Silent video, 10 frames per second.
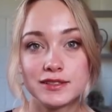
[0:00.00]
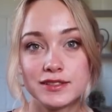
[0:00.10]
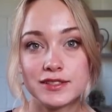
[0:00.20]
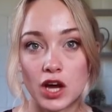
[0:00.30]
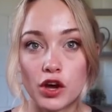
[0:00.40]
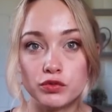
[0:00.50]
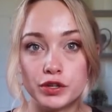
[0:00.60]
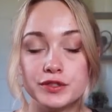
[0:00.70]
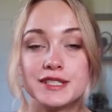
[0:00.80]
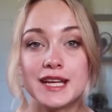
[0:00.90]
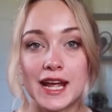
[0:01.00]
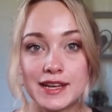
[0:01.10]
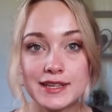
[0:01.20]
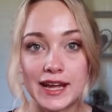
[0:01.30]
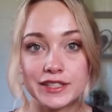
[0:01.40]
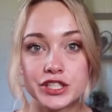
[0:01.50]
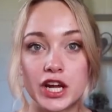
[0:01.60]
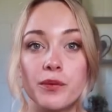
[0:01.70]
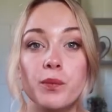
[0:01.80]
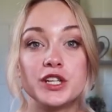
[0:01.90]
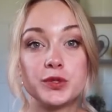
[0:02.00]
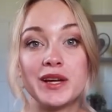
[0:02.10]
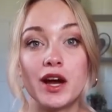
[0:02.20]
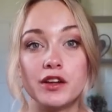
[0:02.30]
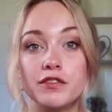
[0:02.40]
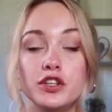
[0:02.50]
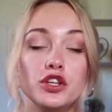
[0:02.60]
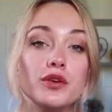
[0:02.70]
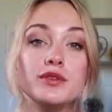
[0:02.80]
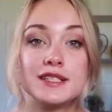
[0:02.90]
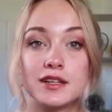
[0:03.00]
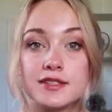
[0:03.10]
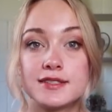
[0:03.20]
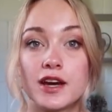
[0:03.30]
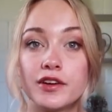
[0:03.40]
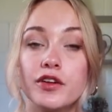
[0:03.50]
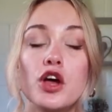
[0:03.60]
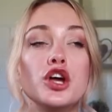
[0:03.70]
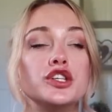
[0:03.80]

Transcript: style roots in nature which we kind of use in our style.